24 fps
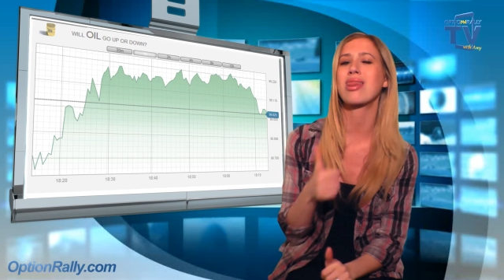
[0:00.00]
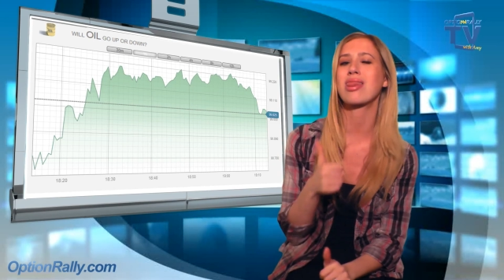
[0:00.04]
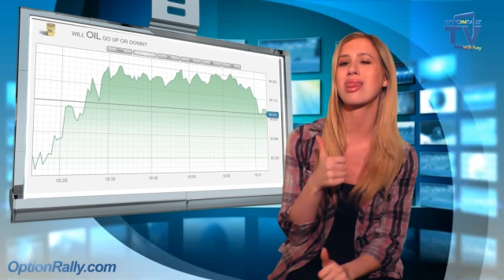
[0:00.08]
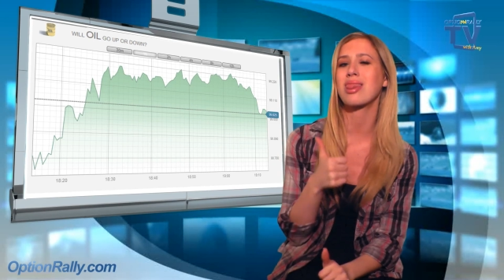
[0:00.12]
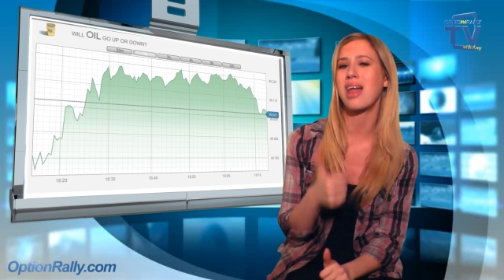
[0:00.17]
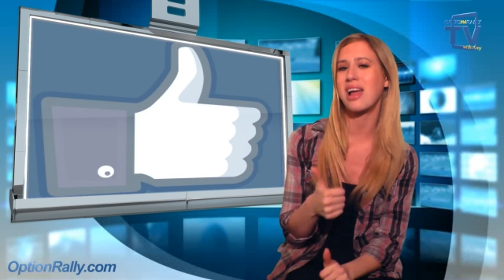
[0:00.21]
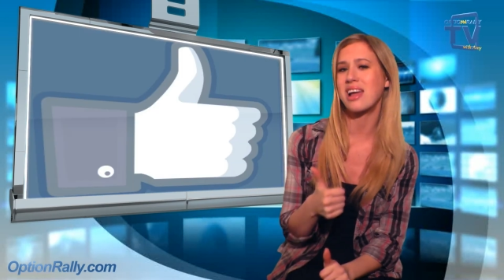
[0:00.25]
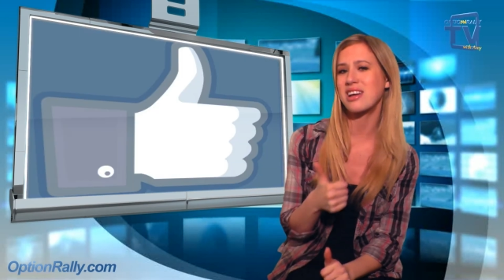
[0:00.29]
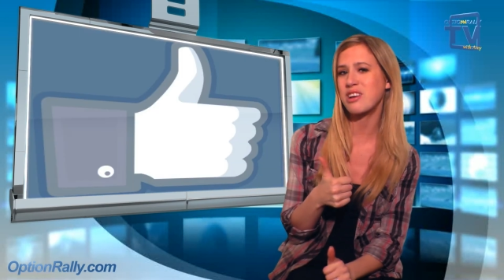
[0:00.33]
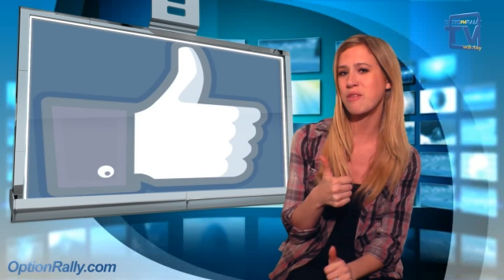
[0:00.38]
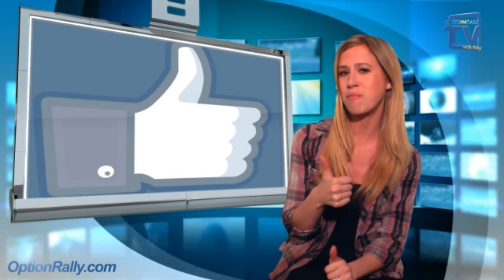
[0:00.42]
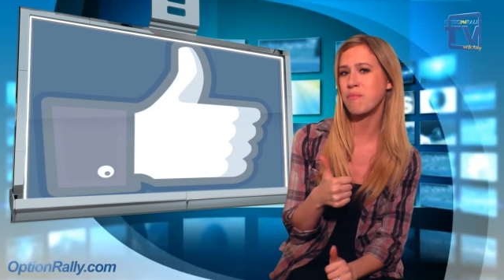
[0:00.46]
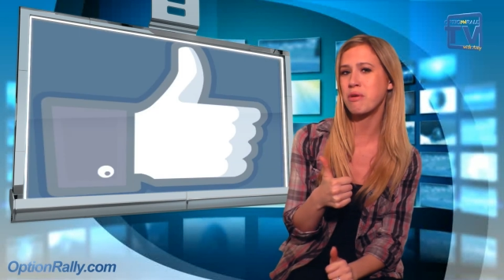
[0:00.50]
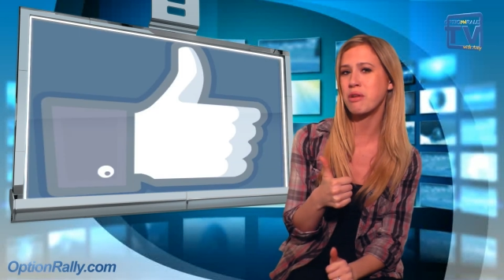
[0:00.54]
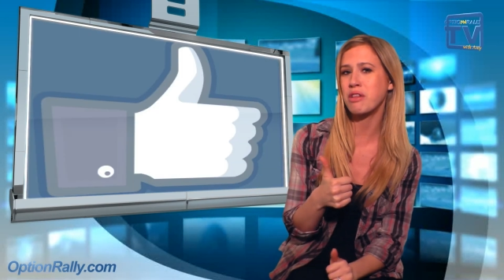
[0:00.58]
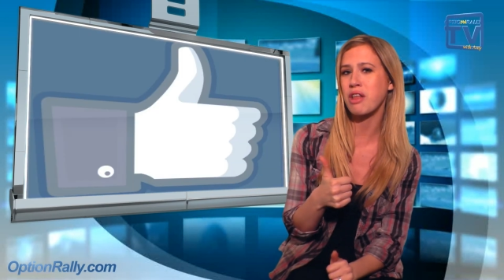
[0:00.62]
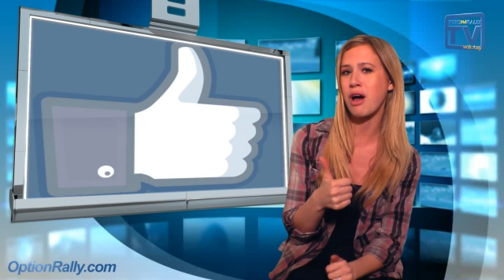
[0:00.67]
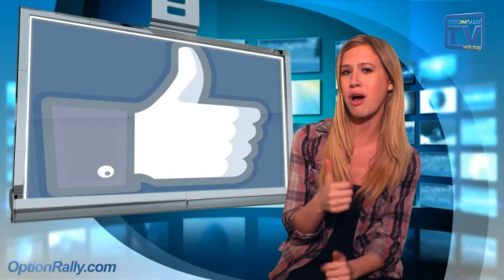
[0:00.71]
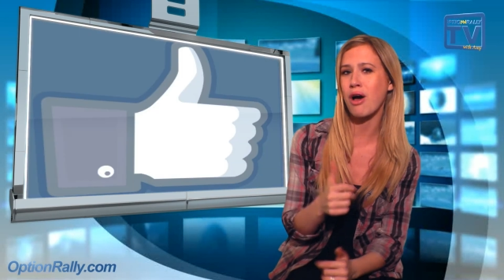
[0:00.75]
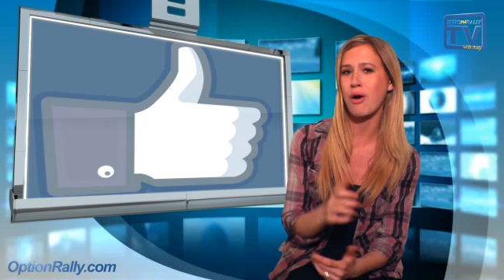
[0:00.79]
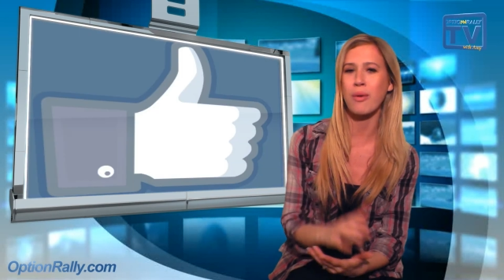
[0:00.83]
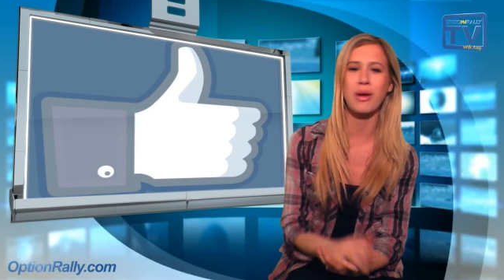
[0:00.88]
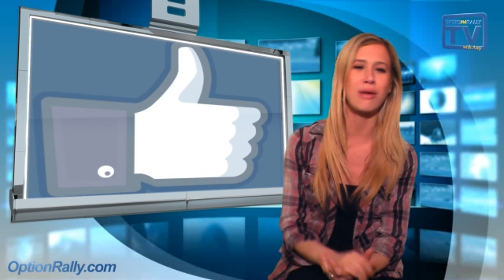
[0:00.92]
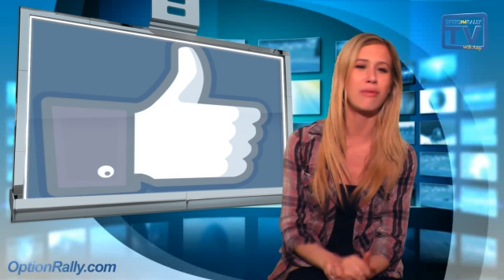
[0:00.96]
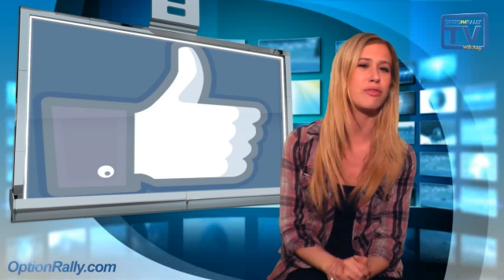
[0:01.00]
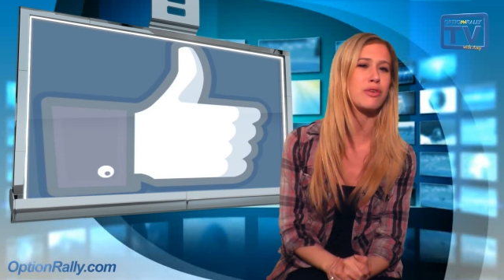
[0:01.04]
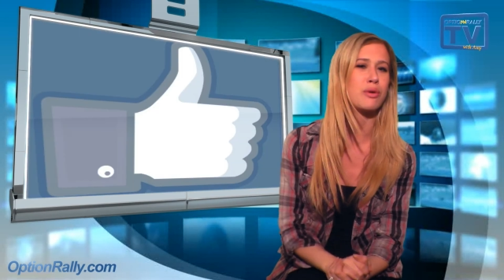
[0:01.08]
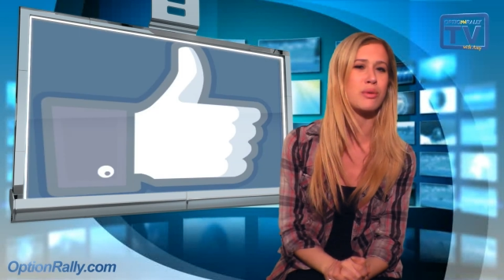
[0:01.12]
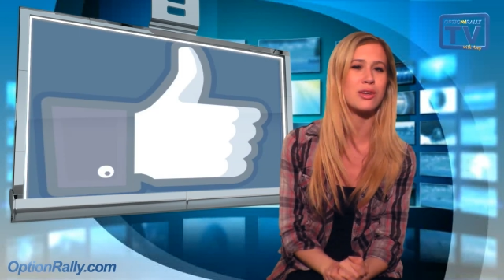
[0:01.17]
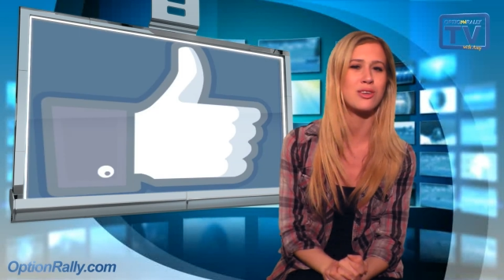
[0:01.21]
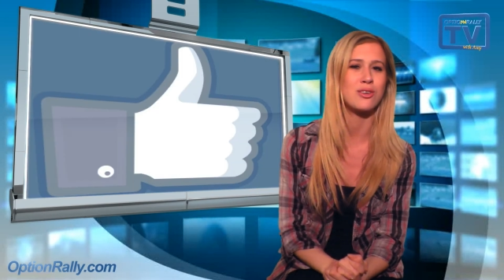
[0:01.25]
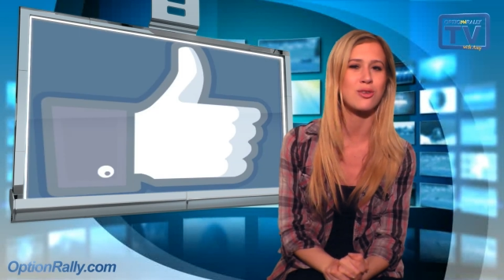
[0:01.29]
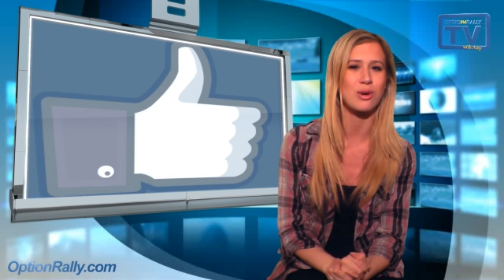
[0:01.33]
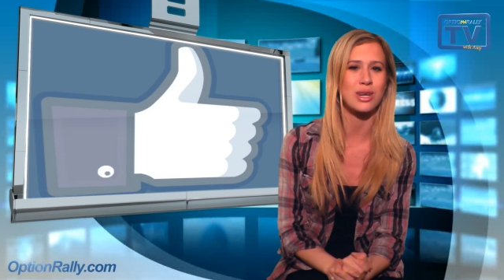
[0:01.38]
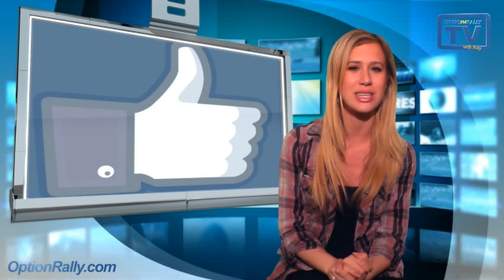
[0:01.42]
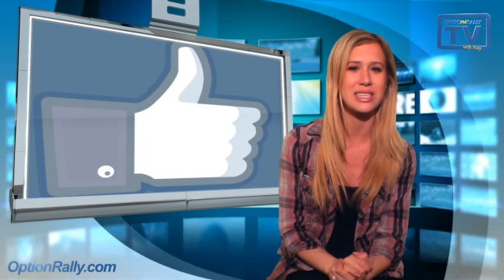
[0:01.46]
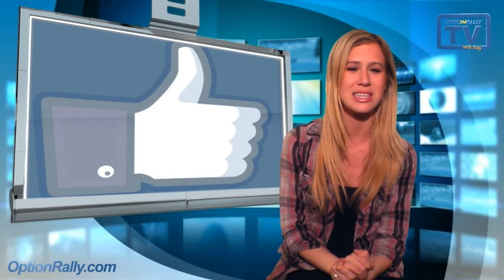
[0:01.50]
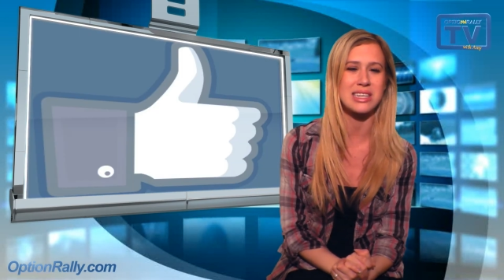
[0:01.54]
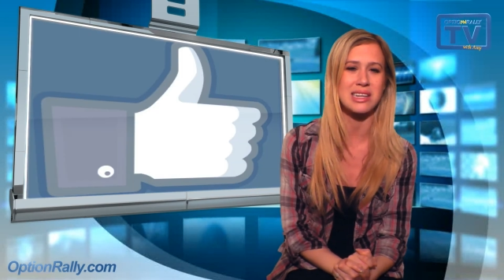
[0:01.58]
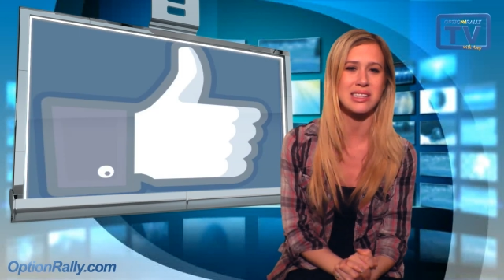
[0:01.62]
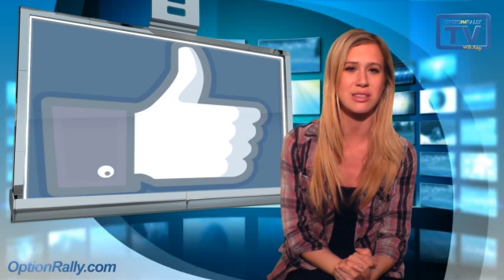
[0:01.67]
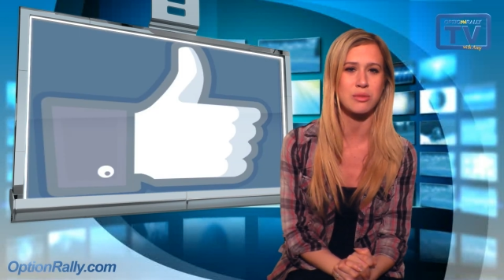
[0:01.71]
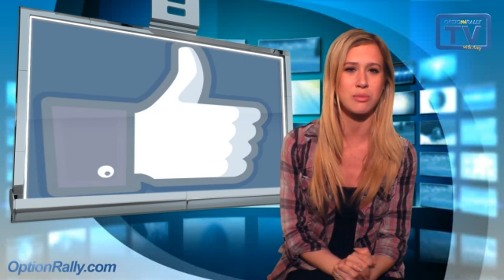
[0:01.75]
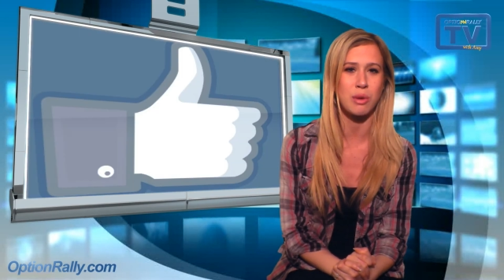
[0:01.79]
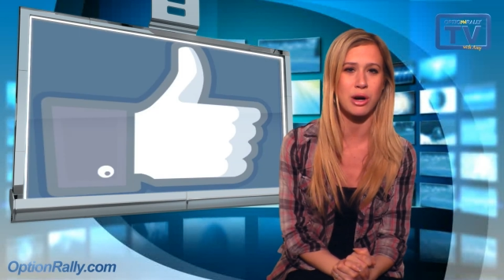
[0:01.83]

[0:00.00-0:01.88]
like below if you enjoyed today's